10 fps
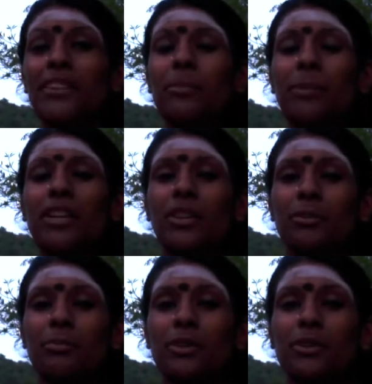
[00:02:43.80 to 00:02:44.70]
being your
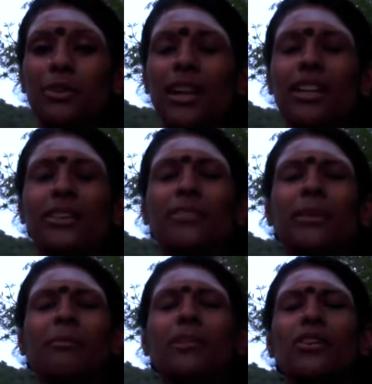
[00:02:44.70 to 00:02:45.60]
birthright is
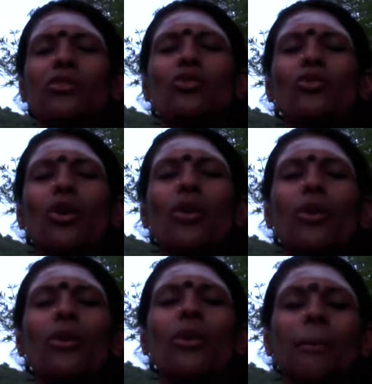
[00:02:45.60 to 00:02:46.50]
something
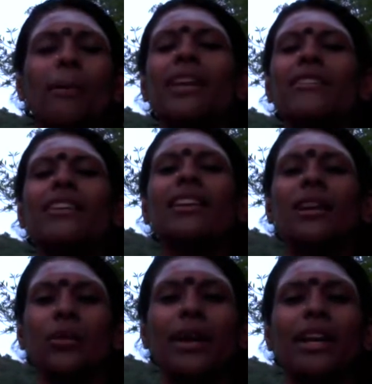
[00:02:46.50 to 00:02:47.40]
so amazing
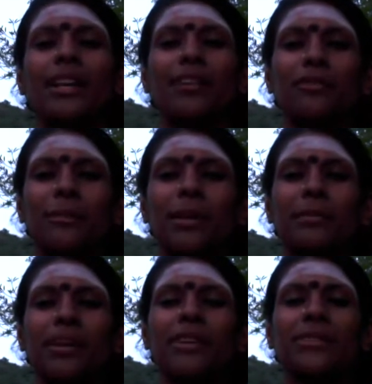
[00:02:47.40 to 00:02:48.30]
and awakening for me,
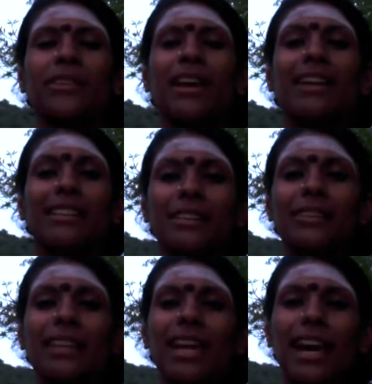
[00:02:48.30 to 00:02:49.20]
because
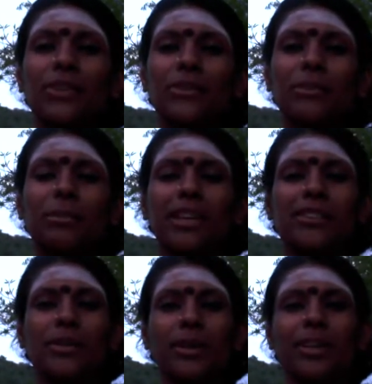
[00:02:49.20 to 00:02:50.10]
literally I used to be
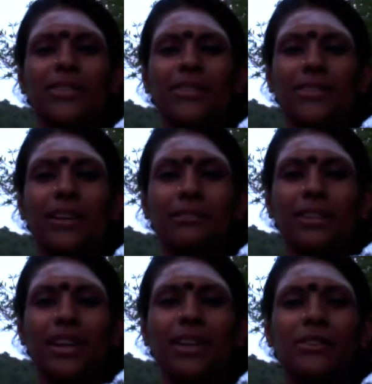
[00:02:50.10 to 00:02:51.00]
integrated to
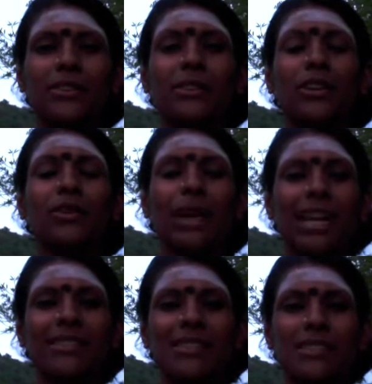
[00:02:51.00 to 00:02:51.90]
suffering. I used to think you
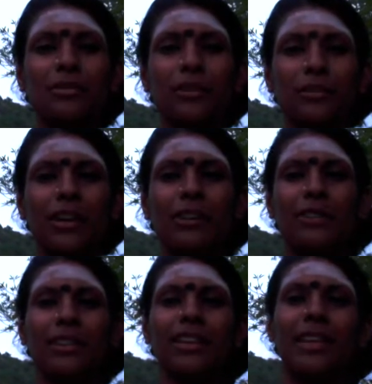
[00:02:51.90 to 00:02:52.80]
had to suffer for
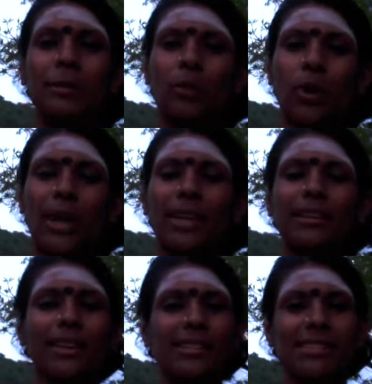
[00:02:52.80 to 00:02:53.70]
everything, keep quiet,
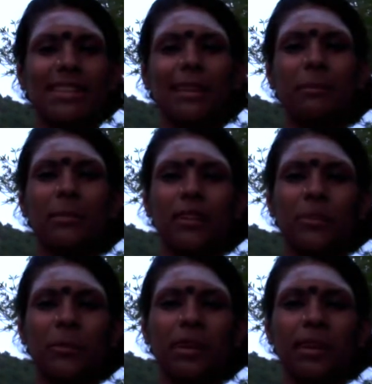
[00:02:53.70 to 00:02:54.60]
not stand up, not
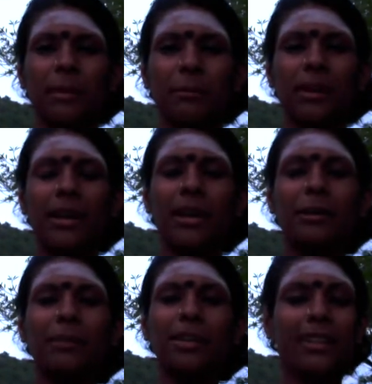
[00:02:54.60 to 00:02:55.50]
speak up.
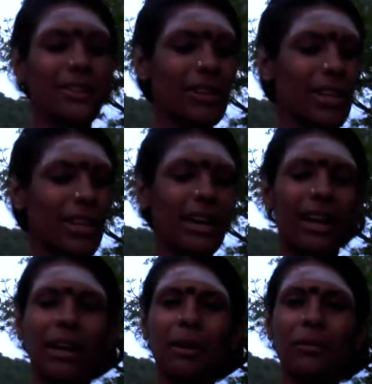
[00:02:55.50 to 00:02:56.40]
But literally,
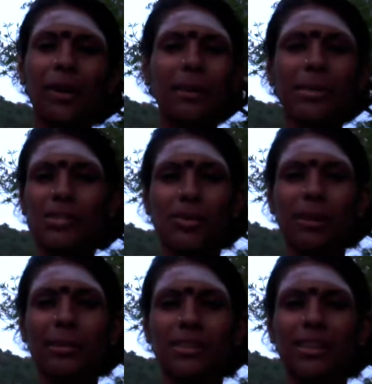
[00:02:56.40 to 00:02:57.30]
when I met
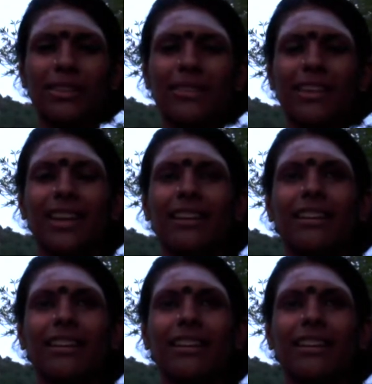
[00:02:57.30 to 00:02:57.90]
Swamiji, it's like